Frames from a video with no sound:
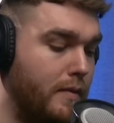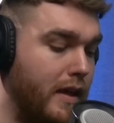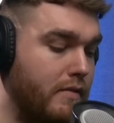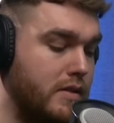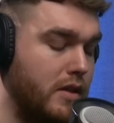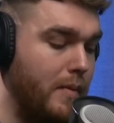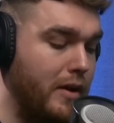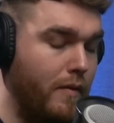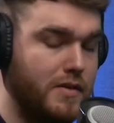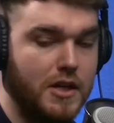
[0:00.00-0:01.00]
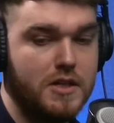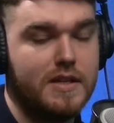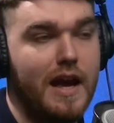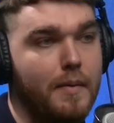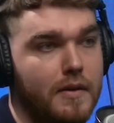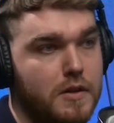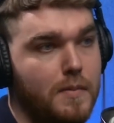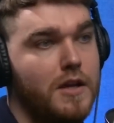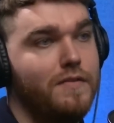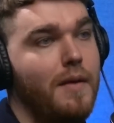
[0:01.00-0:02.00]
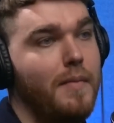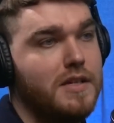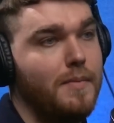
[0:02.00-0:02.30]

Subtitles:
there's so many conversations that happen in the Spurs fan base